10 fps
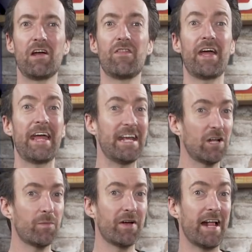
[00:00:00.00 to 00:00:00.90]
learned that
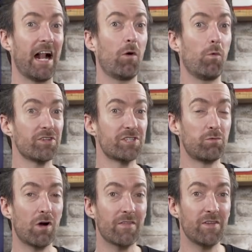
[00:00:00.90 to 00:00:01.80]
Egan Bernal wants to
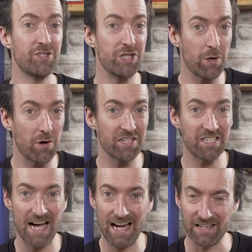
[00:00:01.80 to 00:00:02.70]
ride the Giro
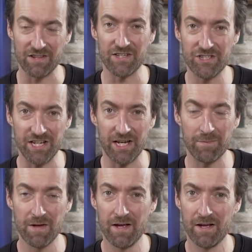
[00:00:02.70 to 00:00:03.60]
d'Italia this year.
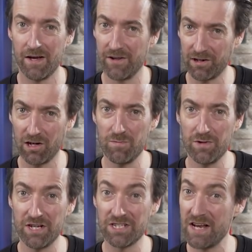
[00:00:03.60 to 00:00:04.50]
The
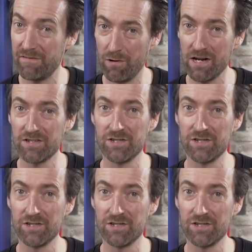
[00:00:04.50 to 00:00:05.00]
Colombian has never raced